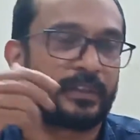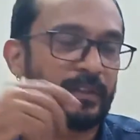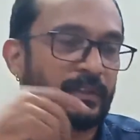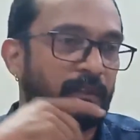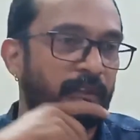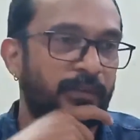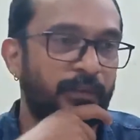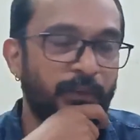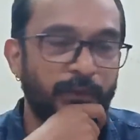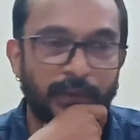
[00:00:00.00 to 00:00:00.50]
So
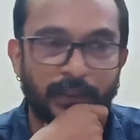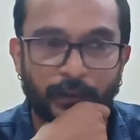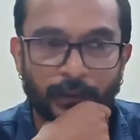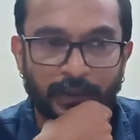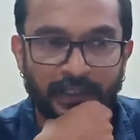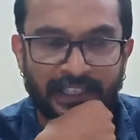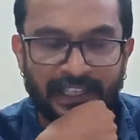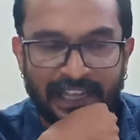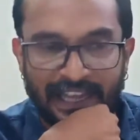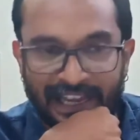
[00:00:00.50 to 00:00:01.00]
if you were to
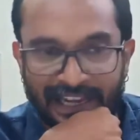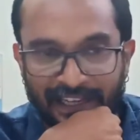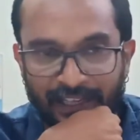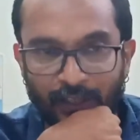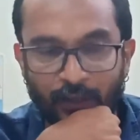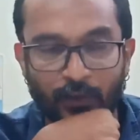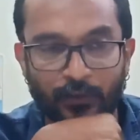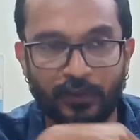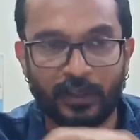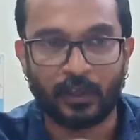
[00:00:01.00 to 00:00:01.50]
read any
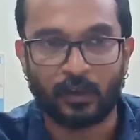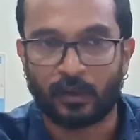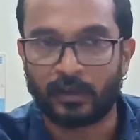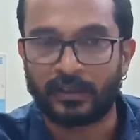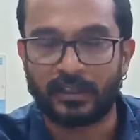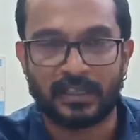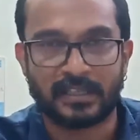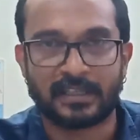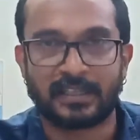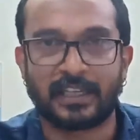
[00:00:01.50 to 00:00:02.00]
of the
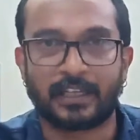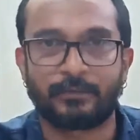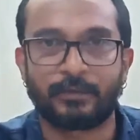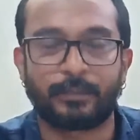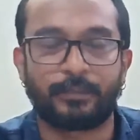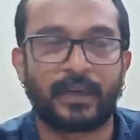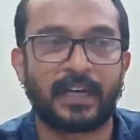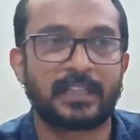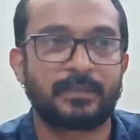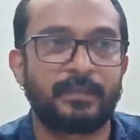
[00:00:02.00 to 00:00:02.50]
orders that were
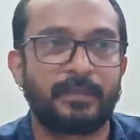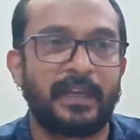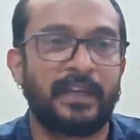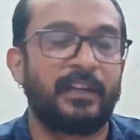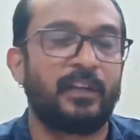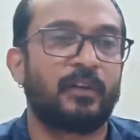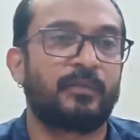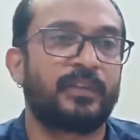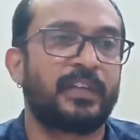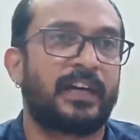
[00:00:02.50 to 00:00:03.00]
passed by any
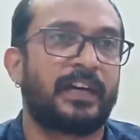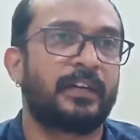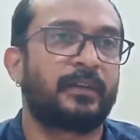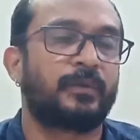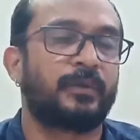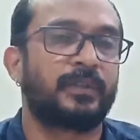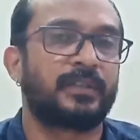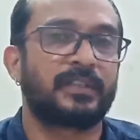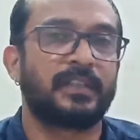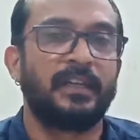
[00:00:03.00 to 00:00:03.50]
of the high
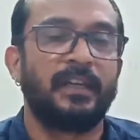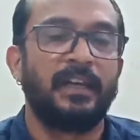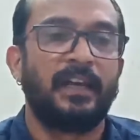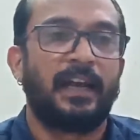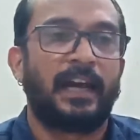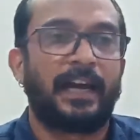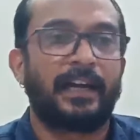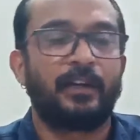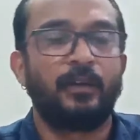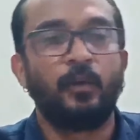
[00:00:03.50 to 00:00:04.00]
courts,
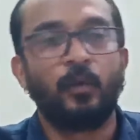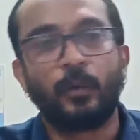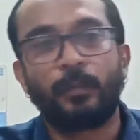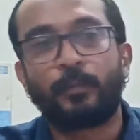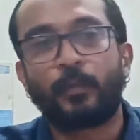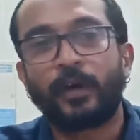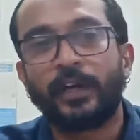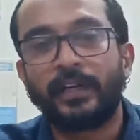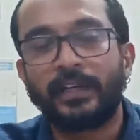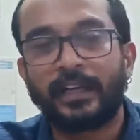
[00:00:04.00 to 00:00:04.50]
at no
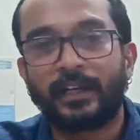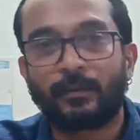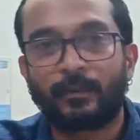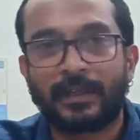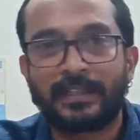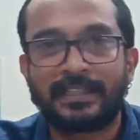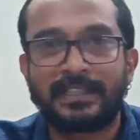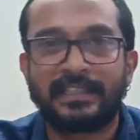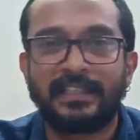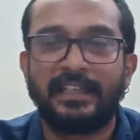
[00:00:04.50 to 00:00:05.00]
point can
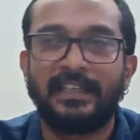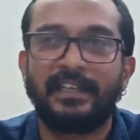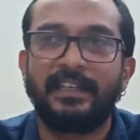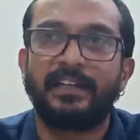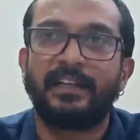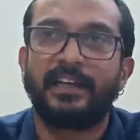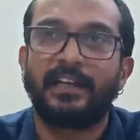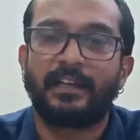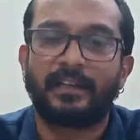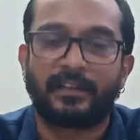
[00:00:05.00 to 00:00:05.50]
one see
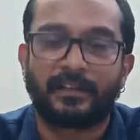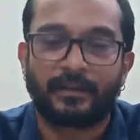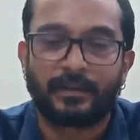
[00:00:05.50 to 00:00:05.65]
it